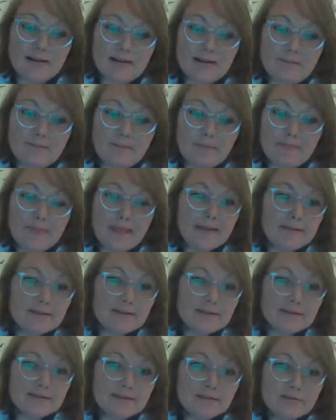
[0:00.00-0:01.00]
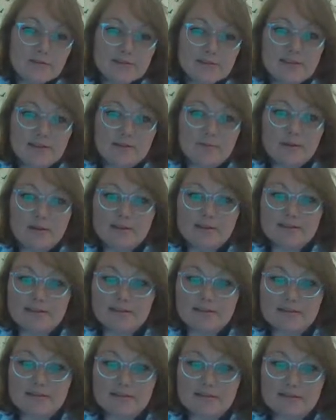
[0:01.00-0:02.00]
And this is interesting
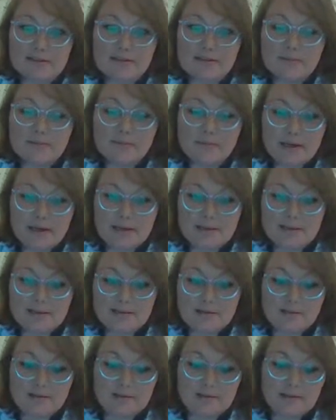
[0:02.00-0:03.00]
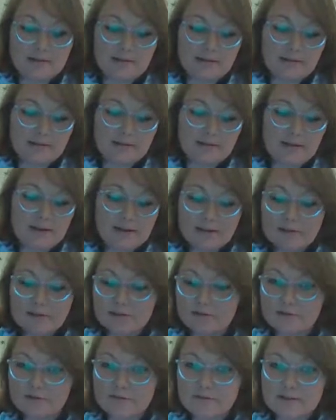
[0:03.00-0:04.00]
because it impacts on the
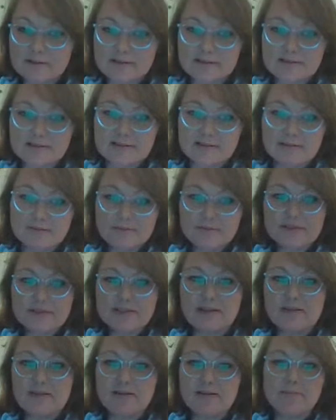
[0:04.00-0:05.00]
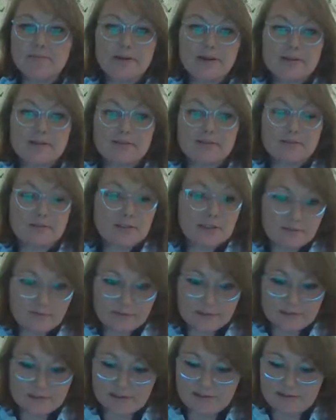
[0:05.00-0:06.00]
nature of the systems and it impacts on
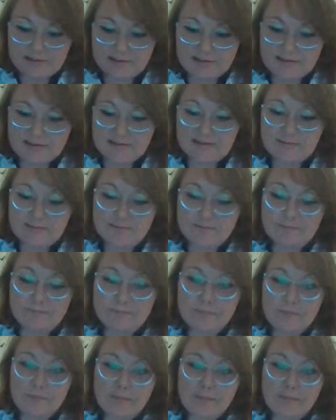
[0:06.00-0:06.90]
shellfish in the system.